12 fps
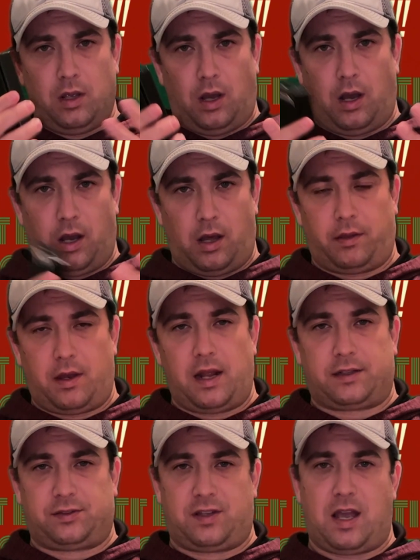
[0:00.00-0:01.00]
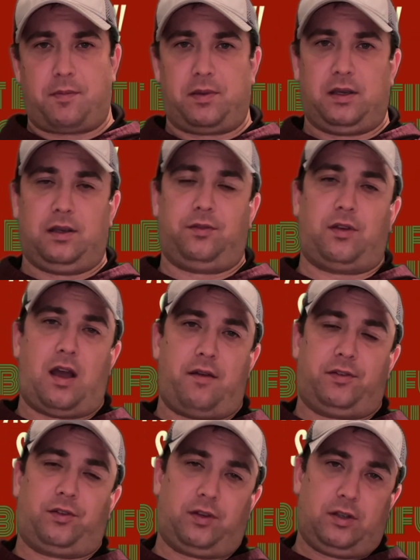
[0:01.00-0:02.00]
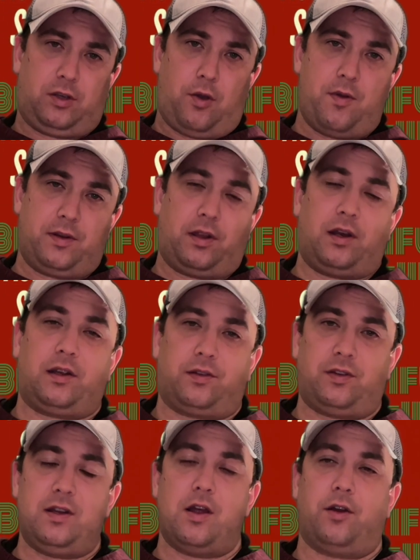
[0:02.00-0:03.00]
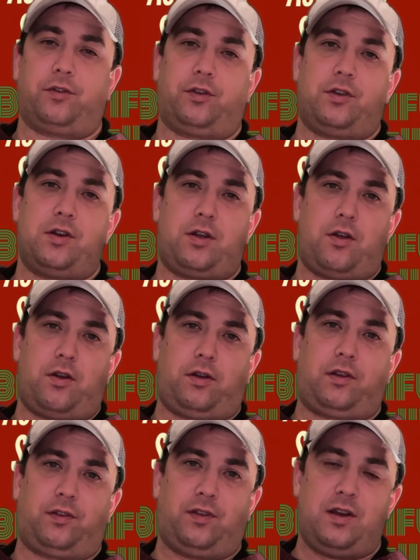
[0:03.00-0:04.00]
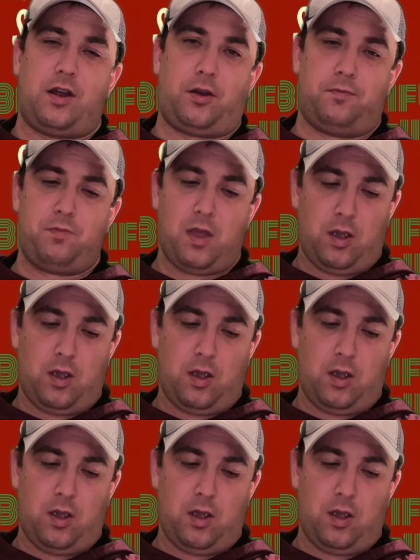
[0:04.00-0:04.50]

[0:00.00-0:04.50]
the next step is obviously going to the casino. So you're going to go to the casino.